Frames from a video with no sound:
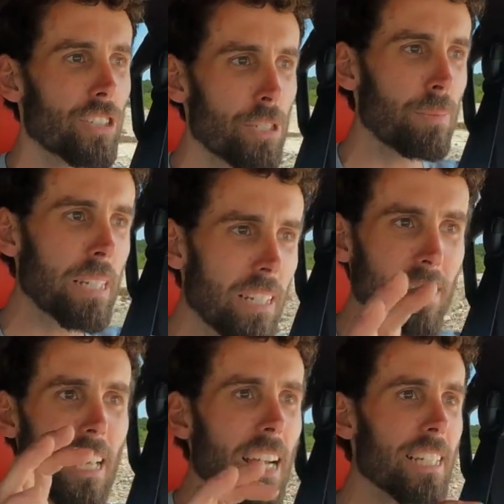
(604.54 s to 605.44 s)
just
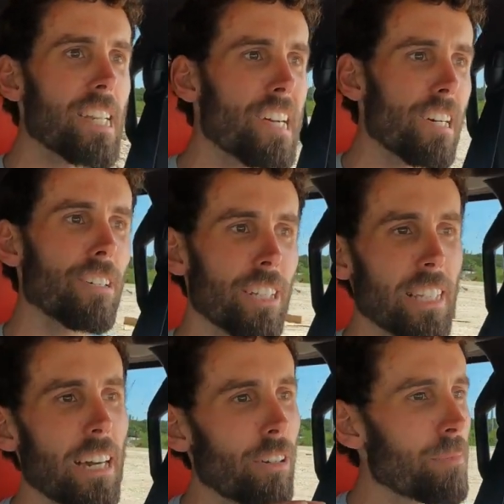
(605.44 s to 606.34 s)
because I know
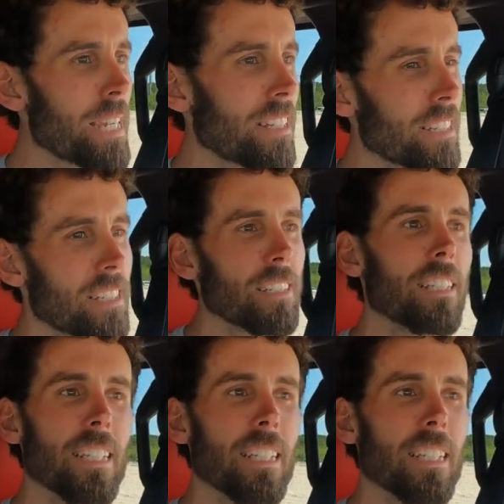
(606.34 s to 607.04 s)
that that would make this a